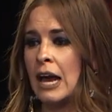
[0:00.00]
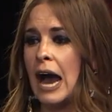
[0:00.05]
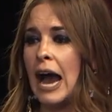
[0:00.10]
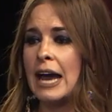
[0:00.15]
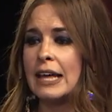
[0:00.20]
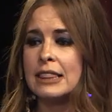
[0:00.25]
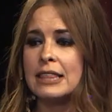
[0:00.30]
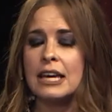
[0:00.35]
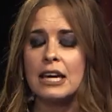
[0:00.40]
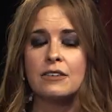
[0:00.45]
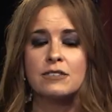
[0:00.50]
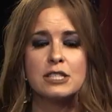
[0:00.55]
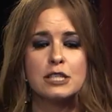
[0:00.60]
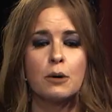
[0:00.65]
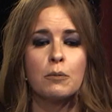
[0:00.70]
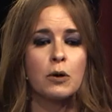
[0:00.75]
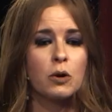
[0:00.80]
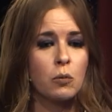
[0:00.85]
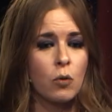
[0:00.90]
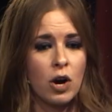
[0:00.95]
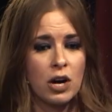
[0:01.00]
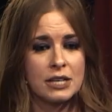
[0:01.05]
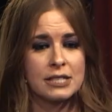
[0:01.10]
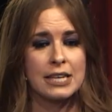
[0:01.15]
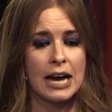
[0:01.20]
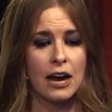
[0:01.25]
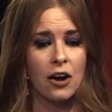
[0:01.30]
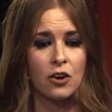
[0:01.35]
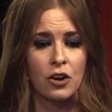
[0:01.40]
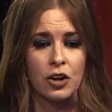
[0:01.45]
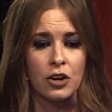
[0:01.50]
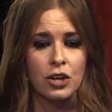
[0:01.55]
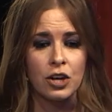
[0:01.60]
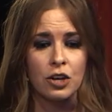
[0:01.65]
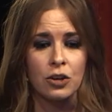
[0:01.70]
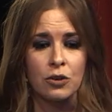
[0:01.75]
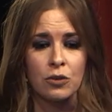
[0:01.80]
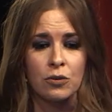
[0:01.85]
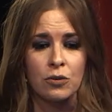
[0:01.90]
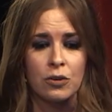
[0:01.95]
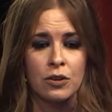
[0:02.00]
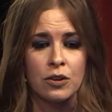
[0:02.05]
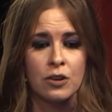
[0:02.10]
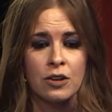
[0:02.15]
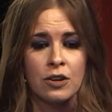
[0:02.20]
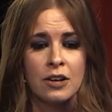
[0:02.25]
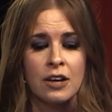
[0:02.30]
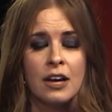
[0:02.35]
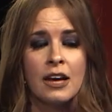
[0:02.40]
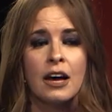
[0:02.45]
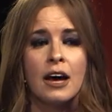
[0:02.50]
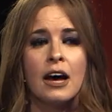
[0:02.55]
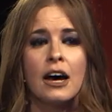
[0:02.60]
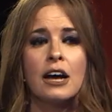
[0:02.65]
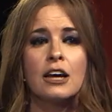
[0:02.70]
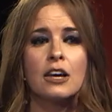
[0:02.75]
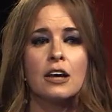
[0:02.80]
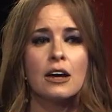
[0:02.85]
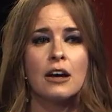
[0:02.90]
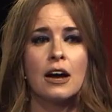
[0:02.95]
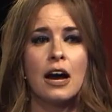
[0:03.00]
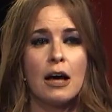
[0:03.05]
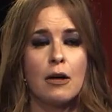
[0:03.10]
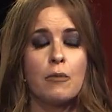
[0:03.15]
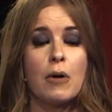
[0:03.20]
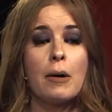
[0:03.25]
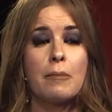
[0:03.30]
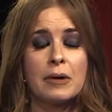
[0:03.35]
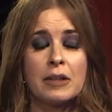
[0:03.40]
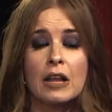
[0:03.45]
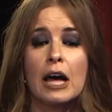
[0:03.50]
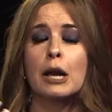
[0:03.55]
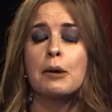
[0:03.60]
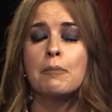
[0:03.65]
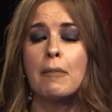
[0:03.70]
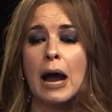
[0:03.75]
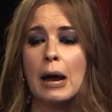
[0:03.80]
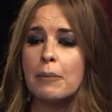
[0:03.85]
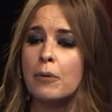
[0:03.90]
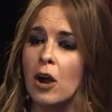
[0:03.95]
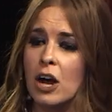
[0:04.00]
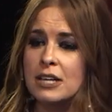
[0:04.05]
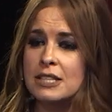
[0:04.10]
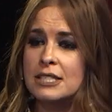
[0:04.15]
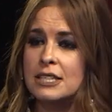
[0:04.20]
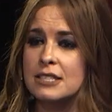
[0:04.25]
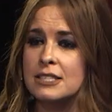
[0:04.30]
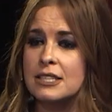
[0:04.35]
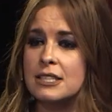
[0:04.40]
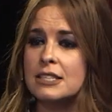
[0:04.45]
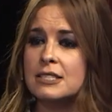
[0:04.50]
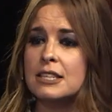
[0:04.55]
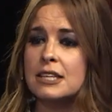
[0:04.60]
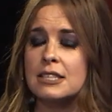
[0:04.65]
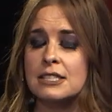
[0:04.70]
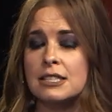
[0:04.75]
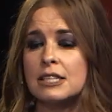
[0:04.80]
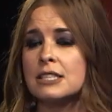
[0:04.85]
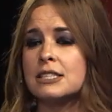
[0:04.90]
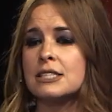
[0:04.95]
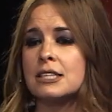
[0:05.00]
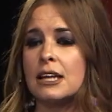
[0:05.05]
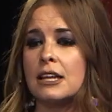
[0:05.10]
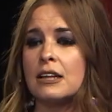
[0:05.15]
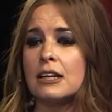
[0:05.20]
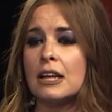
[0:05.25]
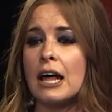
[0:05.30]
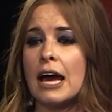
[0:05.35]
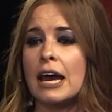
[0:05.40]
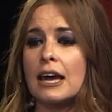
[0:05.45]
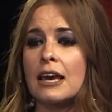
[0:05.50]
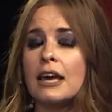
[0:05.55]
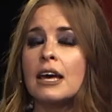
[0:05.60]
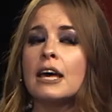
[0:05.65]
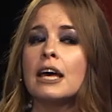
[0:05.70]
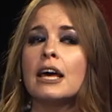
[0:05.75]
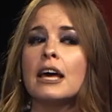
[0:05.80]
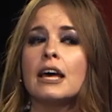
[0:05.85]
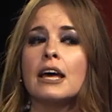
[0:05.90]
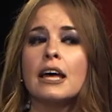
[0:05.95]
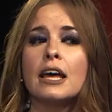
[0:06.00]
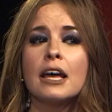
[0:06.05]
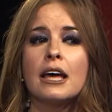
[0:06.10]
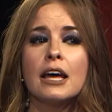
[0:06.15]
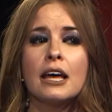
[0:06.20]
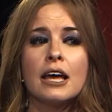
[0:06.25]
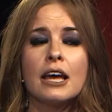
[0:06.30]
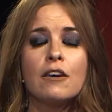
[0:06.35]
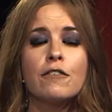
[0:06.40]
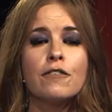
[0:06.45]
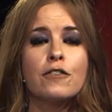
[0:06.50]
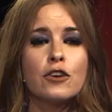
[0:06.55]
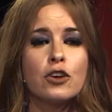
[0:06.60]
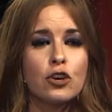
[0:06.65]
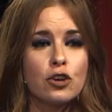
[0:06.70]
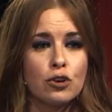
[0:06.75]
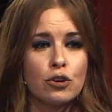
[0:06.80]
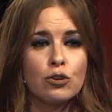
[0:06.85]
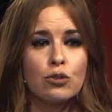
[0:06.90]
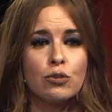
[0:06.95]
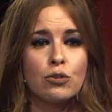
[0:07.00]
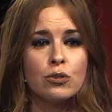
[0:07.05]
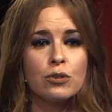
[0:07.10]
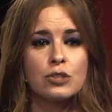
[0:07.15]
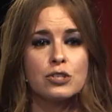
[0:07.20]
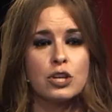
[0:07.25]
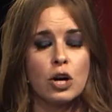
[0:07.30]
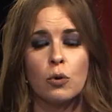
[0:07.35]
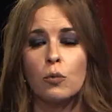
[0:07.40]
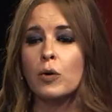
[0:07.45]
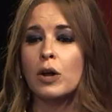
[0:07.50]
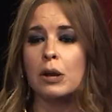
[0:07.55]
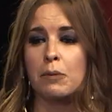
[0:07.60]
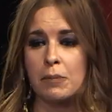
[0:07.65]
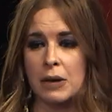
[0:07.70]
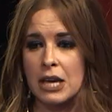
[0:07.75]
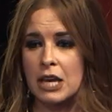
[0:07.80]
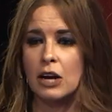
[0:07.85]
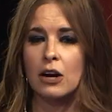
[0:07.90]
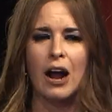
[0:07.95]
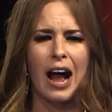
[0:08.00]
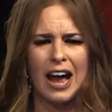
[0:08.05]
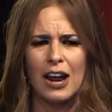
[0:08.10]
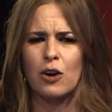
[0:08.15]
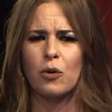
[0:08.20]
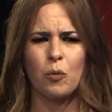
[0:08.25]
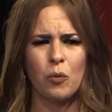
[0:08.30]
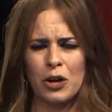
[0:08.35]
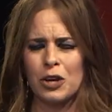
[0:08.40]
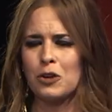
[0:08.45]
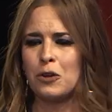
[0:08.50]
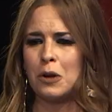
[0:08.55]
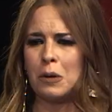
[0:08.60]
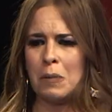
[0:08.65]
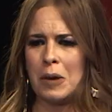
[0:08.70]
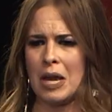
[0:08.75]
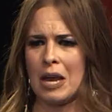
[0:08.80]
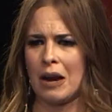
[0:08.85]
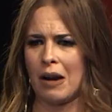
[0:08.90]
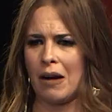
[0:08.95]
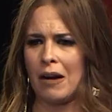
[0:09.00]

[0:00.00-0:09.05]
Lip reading: I think if someone walks out on you, I mean, like my process is listen, like if you don't want to be here, I don't want you to be here.